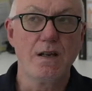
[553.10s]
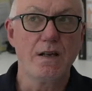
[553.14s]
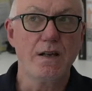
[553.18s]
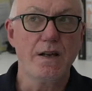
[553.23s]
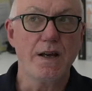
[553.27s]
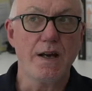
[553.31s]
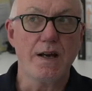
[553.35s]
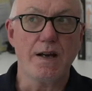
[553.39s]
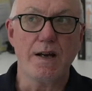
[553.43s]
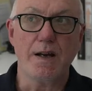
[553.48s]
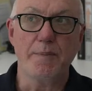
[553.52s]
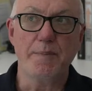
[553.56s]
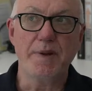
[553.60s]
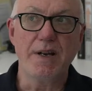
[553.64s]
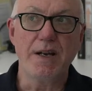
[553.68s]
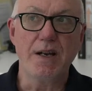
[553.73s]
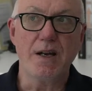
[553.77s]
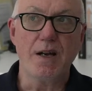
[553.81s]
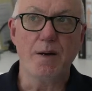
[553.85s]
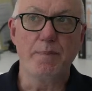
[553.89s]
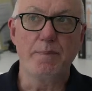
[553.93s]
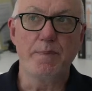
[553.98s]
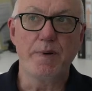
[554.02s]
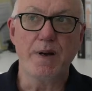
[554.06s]
Yeah, I mean,
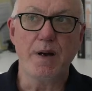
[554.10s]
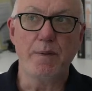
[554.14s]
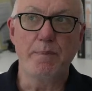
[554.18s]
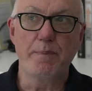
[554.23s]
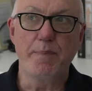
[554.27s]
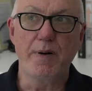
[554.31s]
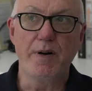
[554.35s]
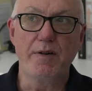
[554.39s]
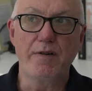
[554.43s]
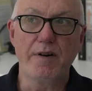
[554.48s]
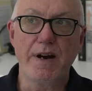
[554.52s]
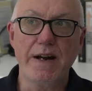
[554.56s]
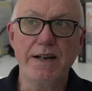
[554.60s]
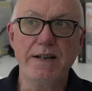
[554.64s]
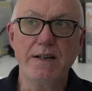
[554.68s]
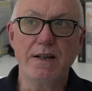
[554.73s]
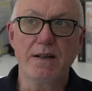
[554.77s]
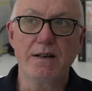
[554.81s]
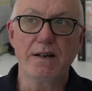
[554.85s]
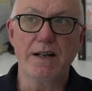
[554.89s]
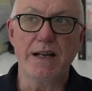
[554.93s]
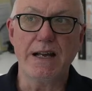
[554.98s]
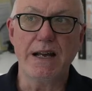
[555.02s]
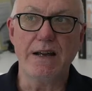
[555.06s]
a
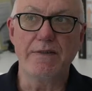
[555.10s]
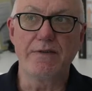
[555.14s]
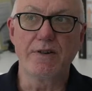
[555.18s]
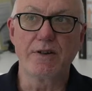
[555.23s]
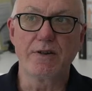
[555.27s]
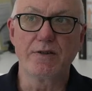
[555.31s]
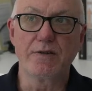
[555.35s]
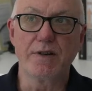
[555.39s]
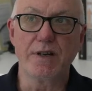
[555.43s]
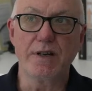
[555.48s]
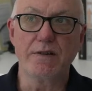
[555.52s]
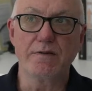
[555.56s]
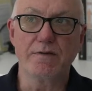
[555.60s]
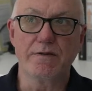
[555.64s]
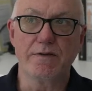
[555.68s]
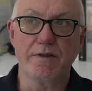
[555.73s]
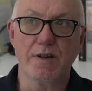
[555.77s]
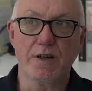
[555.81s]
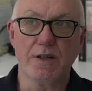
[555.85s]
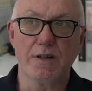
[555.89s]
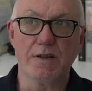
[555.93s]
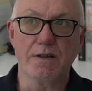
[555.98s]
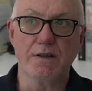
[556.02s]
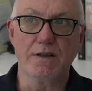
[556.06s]
perennial evergreen
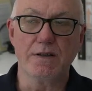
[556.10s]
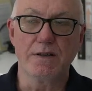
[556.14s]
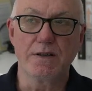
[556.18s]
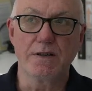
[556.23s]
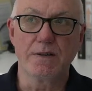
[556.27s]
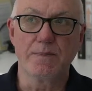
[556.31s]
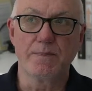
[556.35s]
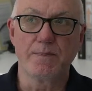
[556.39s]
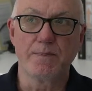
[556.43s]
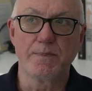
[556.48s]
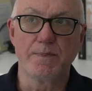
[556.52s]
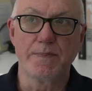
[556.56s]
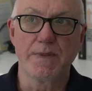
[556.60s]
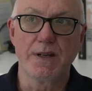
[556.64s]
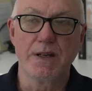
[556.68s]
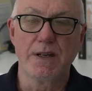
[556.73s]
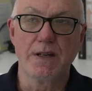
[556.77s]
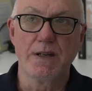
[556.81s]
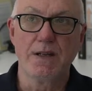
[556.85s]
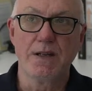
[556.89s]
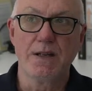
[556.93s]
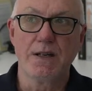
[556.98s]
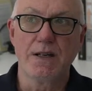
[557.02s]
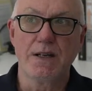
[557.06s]
fund,
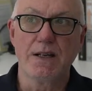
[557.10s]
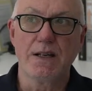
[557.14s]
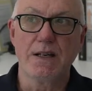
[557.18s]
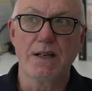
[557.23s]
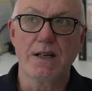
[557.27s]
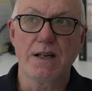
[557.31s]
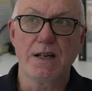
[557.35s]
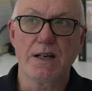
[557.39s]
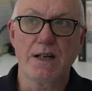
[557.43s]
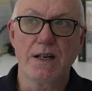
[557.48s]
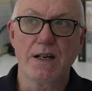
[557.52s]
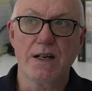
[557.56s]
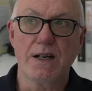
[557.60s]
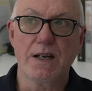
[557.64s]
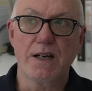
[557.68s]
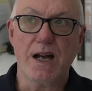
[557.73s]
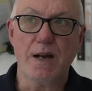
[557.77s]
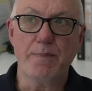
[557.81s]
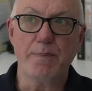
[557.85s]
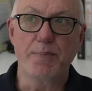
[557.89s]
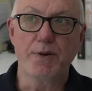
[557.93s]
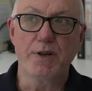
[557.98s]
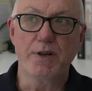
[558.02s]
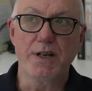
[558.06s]

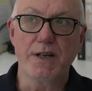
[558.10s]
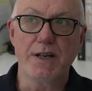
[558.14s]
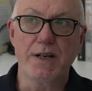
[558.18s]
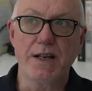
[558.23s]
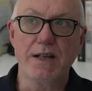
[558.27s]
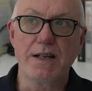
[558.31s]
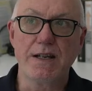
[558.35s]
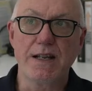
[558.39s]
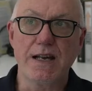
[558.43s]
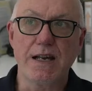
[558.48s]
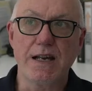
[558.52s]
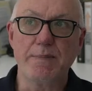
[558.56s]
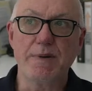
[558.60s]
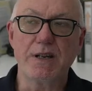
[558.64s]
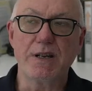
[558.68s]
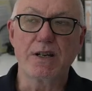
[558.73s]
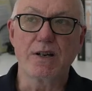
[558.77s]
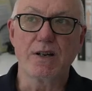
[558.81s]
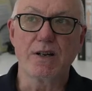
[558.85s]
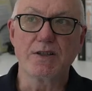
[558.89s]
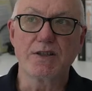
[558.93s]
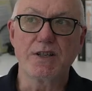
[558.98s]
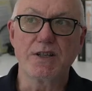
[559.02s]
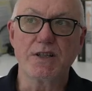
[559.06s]
I put it in there
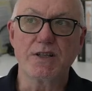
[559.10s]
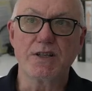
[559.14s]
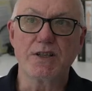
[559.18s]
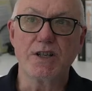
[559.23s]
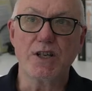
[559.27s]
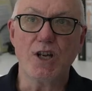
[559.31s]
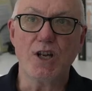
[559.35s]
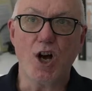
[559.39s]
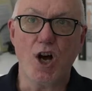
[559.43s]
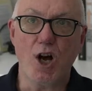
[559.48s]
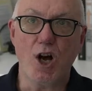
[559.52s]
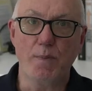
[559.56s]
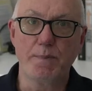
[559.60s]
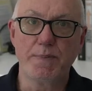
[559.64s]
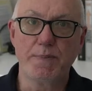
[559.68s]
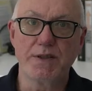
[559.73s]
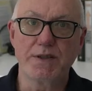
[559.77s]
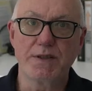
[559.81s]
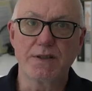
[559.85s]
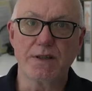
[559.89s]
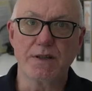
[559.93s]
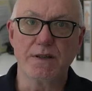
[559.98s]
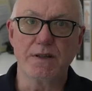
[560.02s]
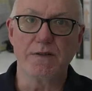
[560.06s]
because it's the opposite